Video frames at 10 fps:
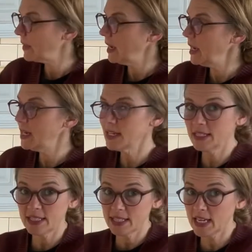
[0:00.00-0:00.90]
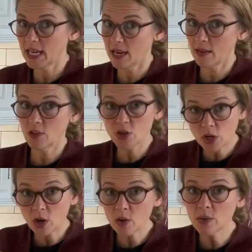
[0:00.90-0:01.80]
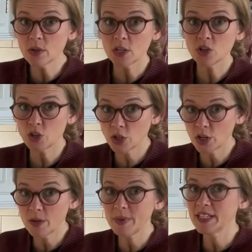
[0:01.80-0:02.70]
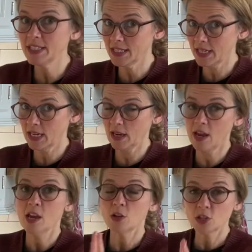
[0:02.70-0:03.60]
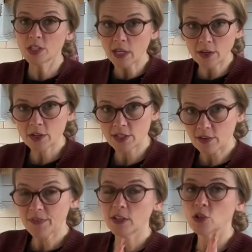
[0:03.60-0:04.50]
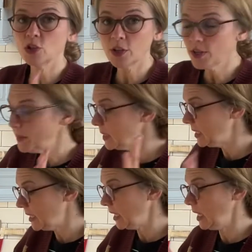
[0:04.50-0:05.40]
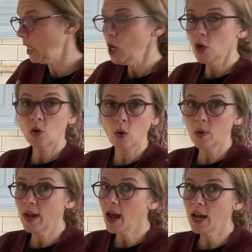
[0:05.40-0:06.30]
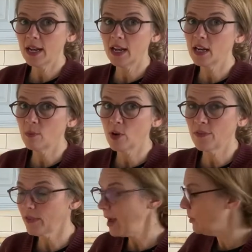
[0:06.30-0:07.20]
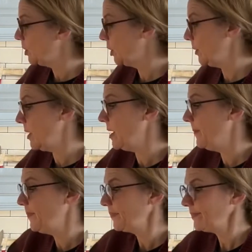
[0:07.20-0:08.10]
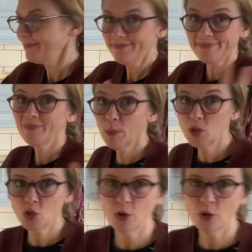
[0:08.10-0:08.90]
It is sticky. The dough should be sticky. Just tell yourself it should be sticky. You don't want to add any more flour to it. Let me show